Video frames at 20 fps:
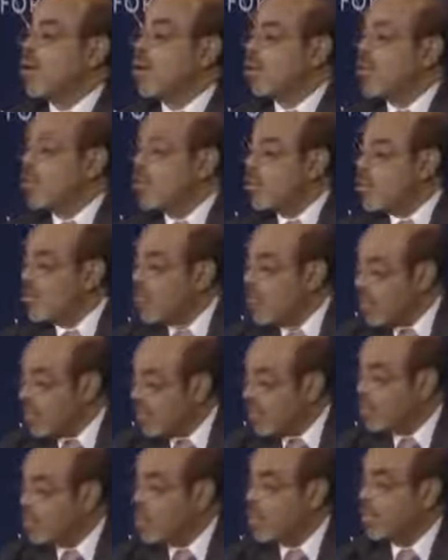of
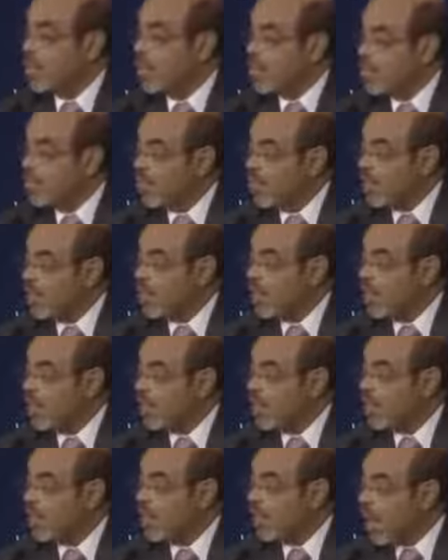investment in
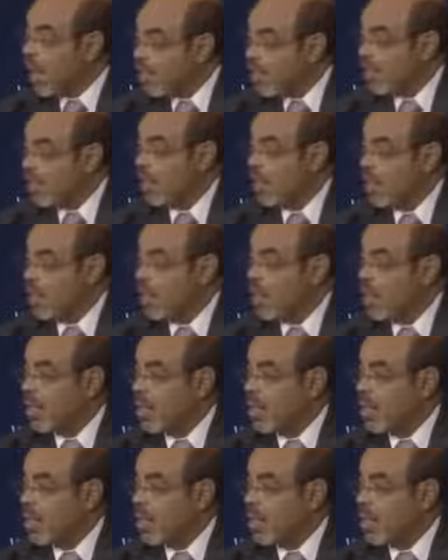infrastructure in Africa,